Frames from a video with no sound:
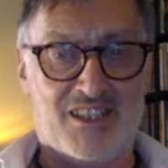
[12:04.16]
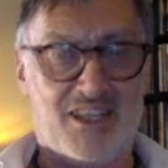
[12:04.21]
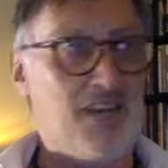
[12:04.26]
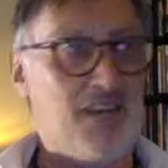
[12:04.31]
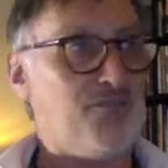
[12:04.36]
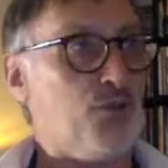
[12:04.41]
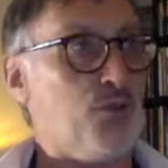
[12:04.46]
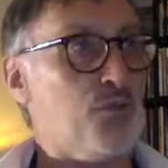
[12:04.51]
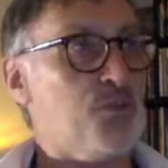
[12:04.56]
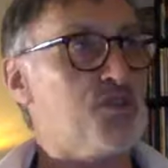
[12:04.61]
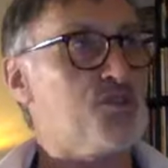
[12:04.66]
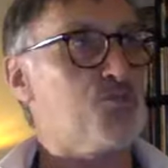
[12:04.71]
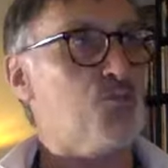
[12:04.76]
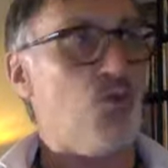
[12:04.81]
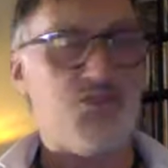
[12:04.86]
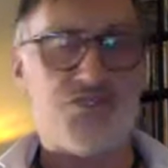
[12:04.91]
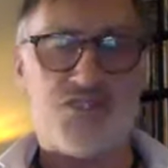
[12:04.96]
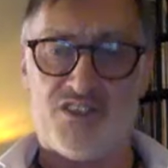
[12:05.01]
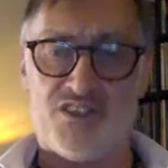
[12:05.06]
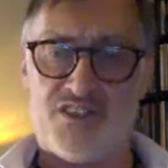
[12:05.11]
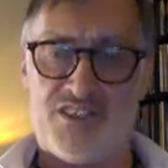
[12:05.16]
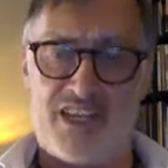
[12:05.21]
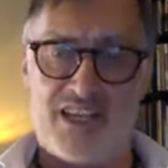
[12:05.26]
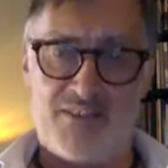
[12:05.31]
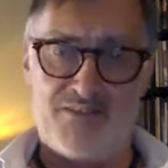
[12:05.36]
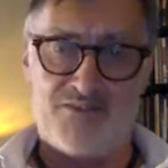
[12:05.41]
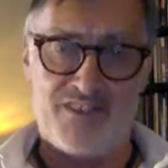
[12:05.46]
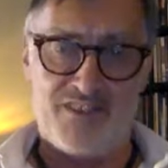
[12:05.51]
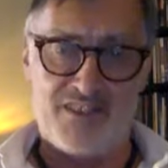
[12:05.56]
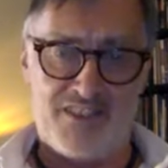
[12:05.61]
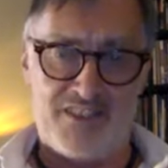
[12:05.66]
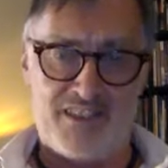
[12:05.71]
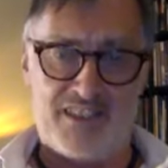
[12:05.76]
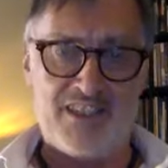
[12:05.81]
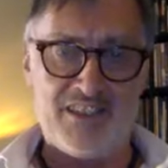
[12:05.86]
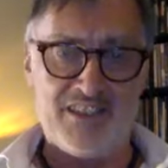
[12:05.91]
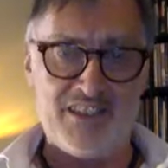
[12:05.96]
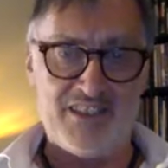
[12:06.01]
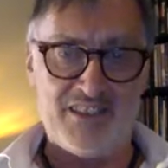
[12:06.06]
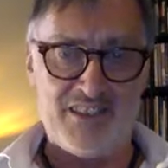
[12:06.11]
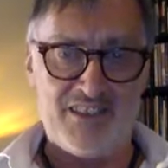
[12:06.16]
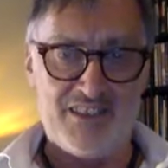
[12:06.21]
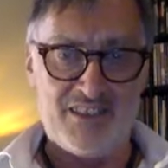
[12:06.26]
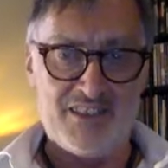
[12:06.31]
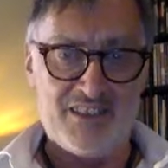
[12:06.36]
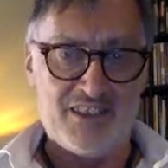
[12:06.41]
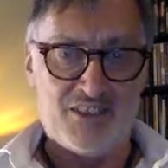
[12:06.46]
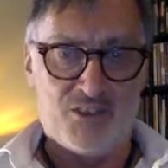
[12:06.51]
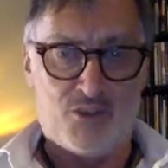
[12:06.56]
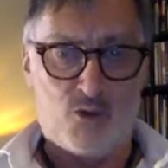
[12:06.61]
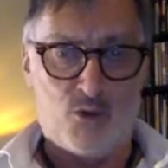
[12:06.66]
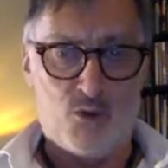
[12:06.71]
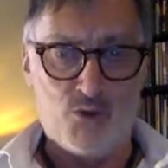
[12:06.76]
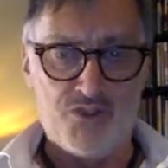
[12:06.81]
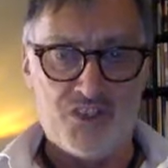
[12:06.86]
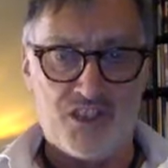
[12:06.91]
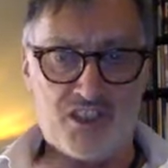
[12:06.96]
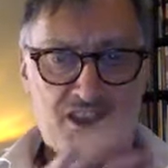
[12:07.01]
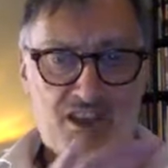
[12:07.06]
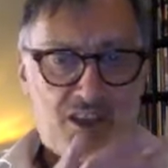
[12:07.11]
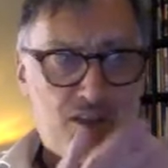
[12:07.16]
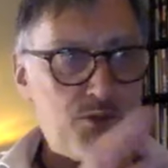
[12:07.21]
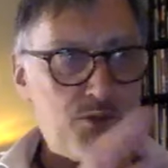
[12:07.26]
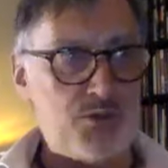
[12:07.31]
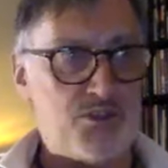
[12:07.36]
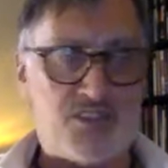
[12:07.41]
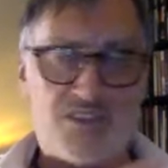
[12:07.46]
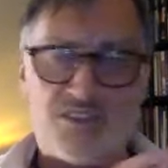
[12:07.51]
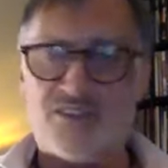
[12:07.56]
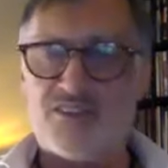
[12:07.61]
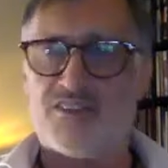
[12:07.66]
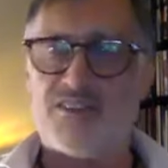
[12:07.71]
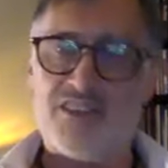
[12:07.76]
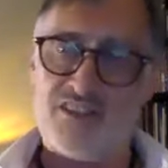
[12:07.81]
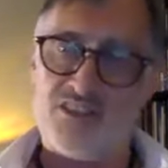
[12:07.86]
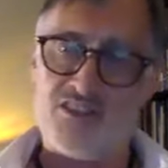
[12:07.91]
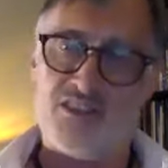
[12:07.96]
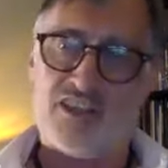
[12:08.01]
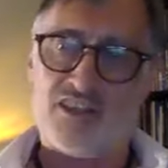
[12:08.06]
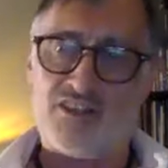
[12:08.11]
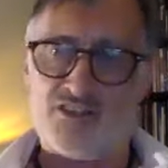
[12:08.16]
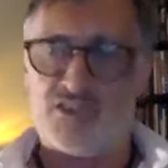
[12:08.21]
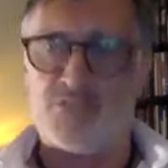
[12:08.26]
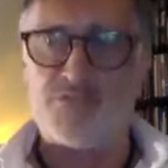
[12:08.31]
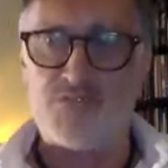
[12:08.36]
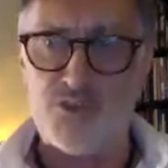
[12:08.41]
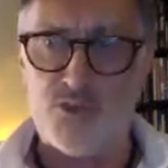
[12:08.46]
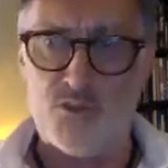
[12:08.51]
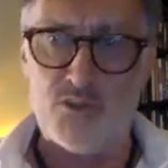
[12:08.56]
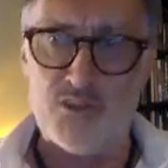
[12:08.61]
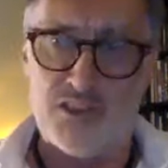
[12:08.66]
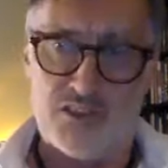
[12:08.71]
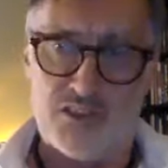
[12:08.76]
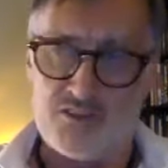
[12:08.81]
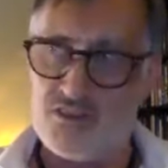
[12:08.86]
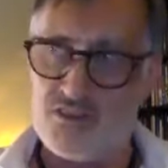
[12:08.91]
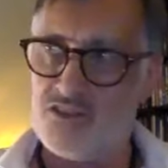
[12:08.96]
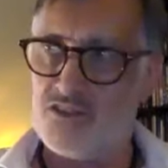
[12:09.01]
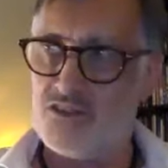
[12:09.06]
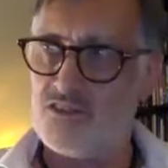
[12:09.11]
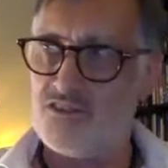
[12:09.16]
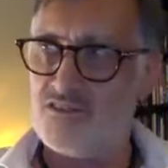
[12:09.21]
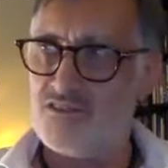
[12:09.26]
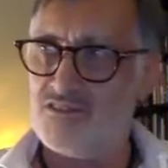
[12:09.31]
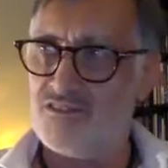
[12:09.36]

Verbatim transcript: I've always wanted to have the key or the code to the executive toilets.